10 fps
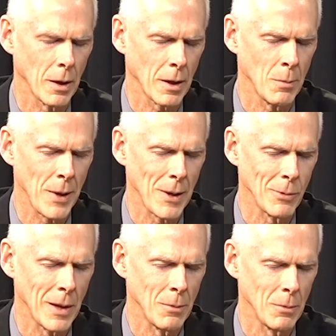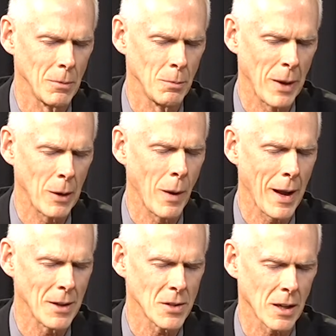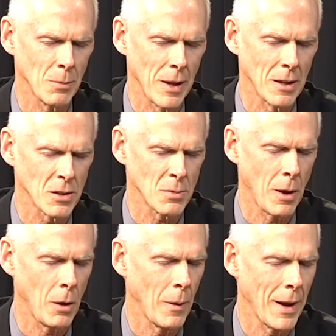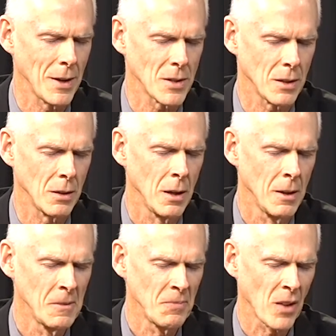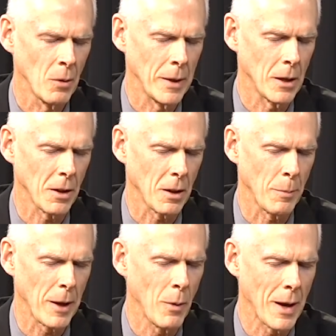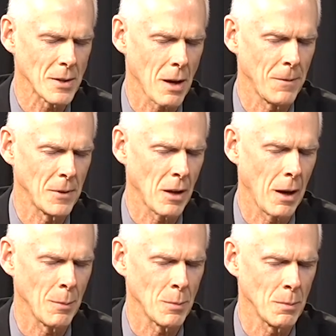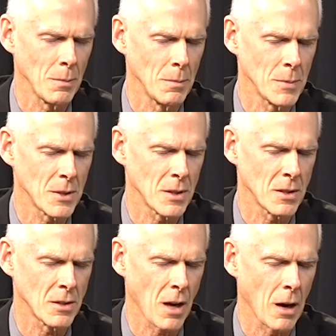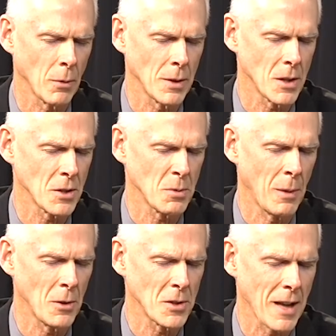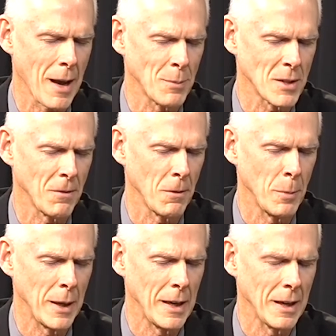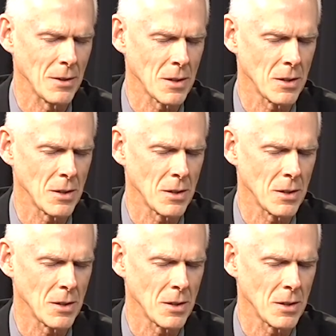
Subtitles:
It can be in big ways, it can be in small ways. And we know that the big ways oftentimes start with just small steps of obedience.